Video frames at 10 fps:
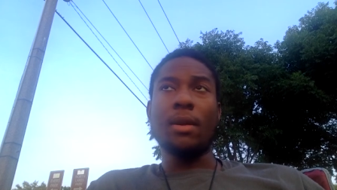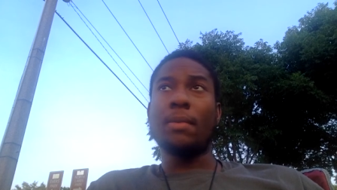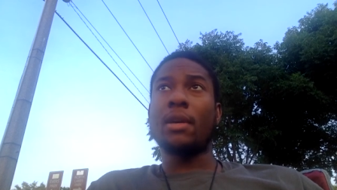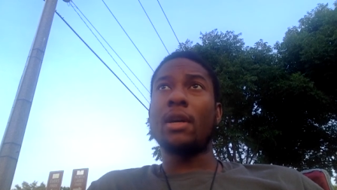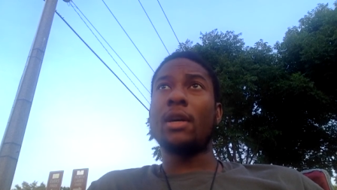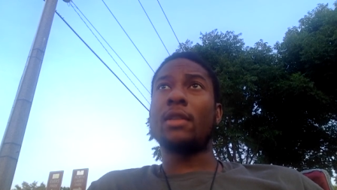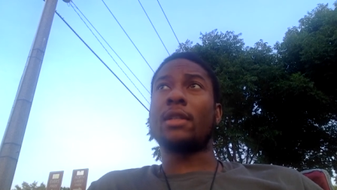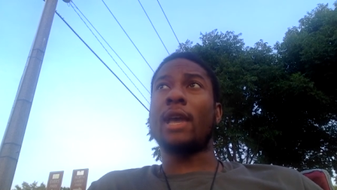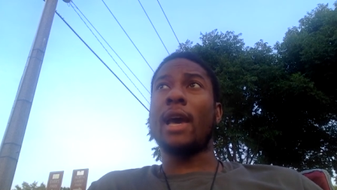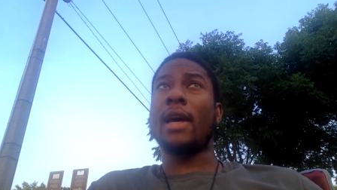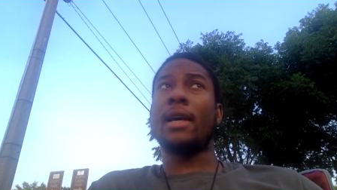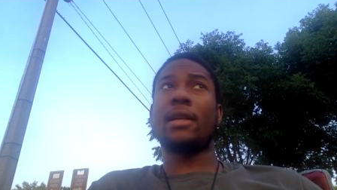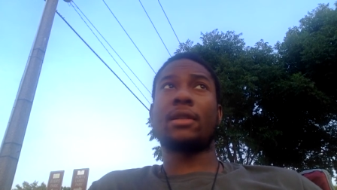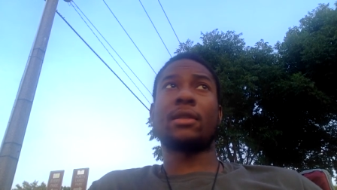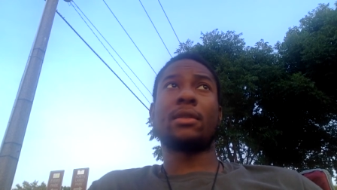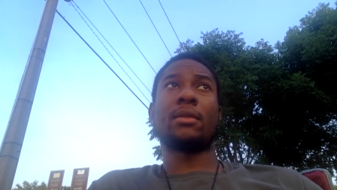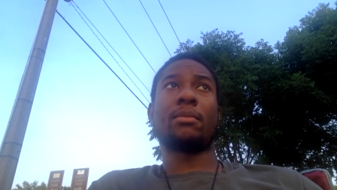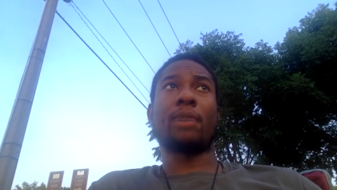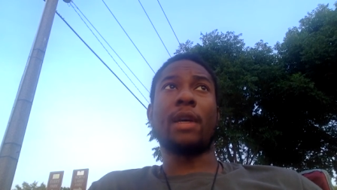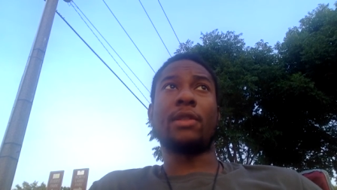Because gas
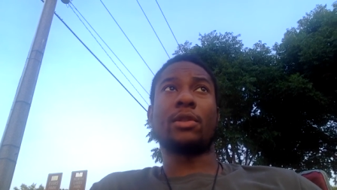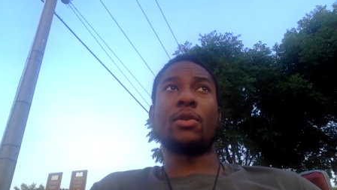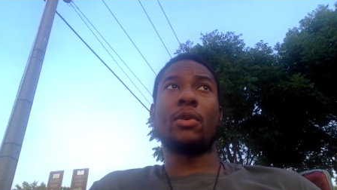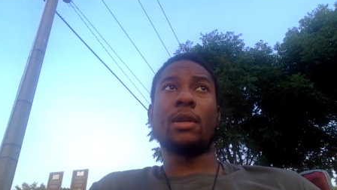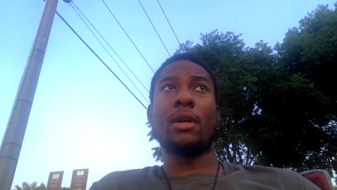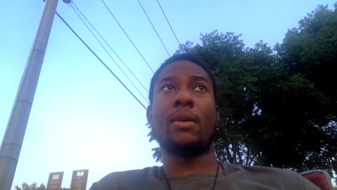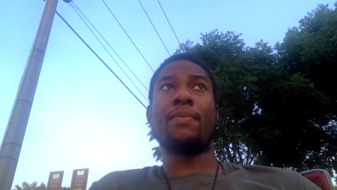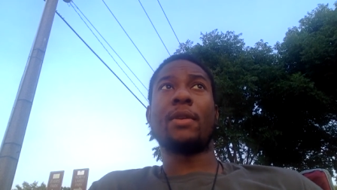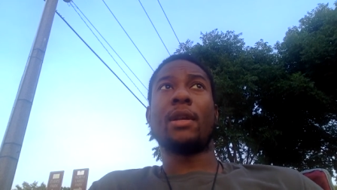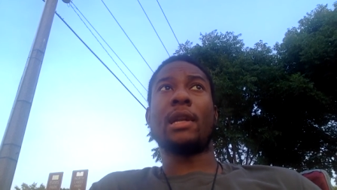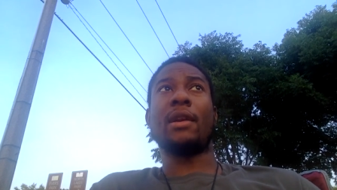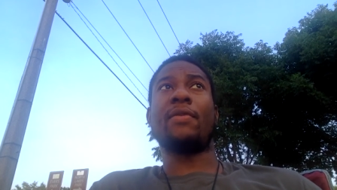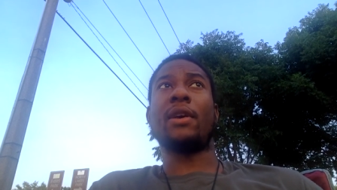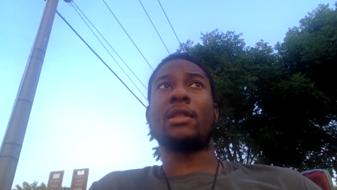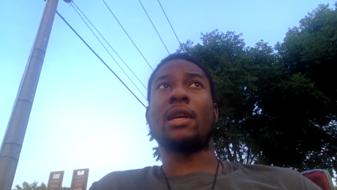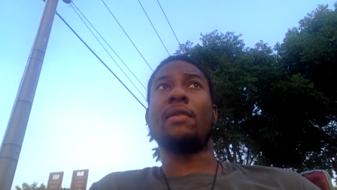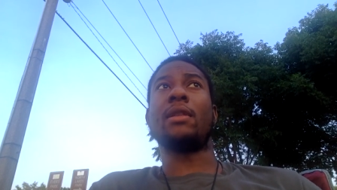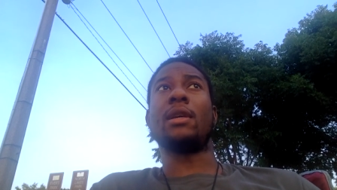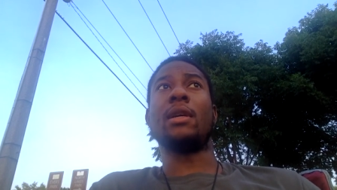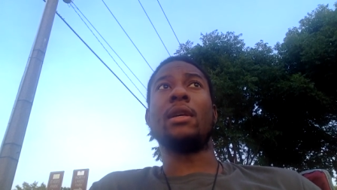prices going up, that affects
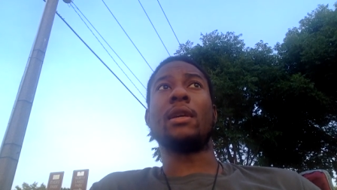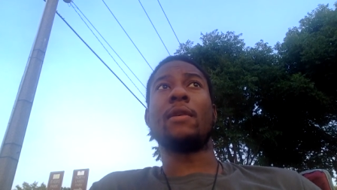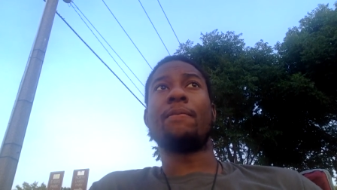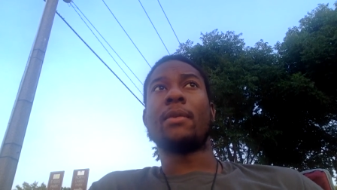everything.